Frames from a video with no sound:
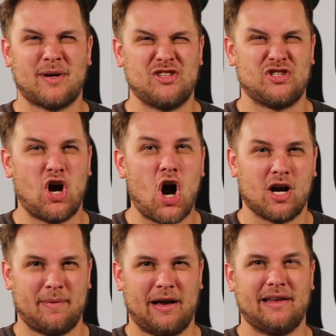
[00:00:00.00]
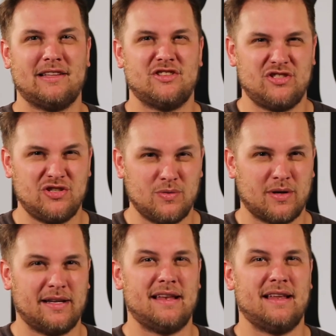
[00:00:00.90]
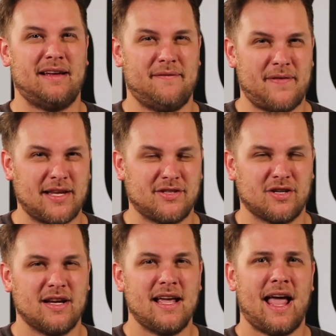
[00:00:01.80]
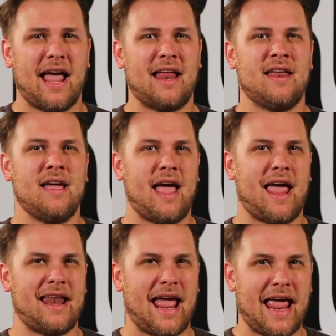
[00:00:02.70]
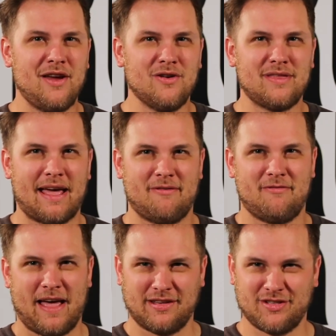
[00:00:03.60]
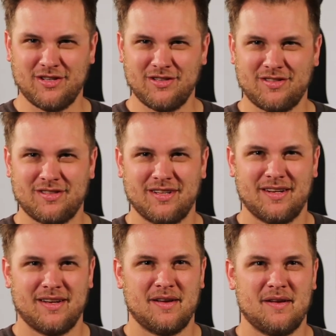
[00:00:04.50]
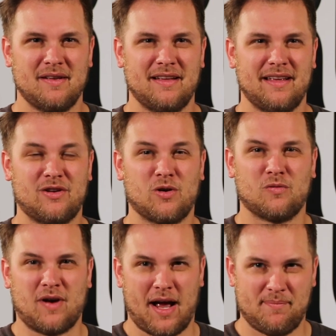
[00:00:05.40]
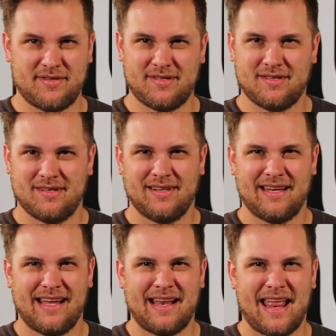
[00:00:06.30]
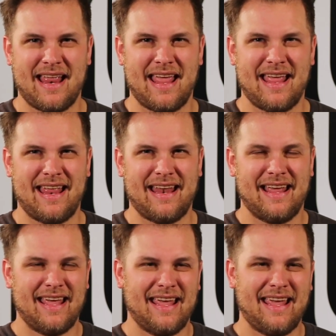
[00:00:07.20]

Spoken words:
so I just talk about it and stew on it and fester. And anger that festers corrupts. It